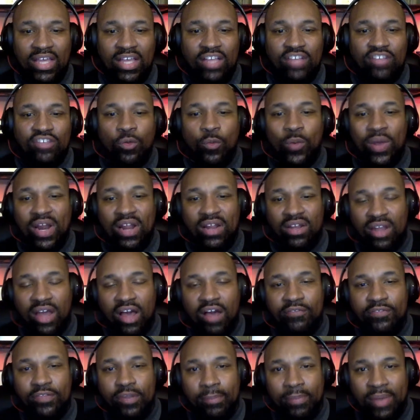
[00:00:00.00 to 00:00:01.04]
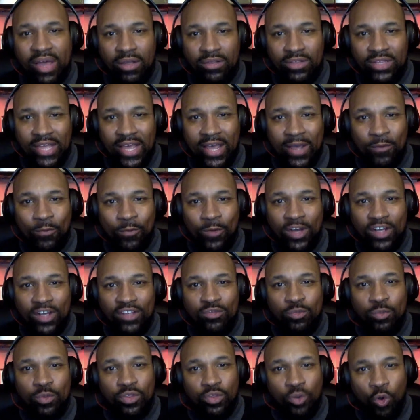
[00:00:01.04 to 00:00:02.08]
So what I loved about that was
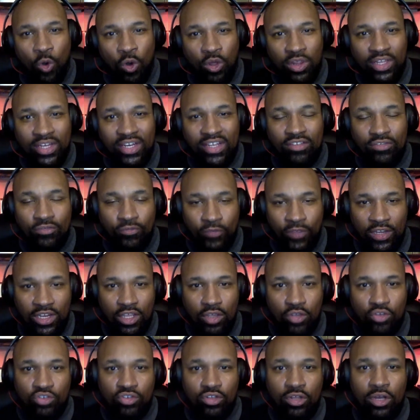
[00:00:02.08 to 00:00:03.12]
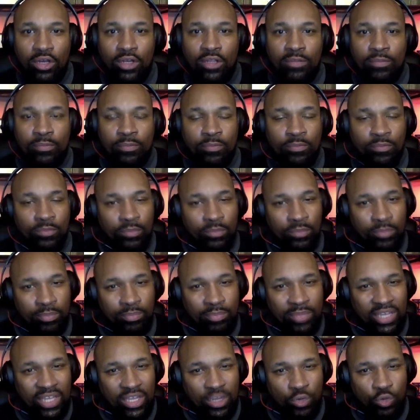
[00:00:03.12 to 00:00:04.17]
with all of these videos started
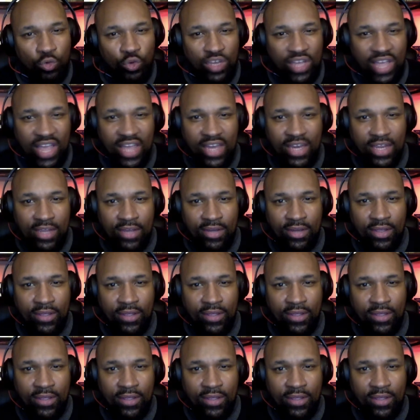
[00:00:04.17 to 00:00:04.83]
being created,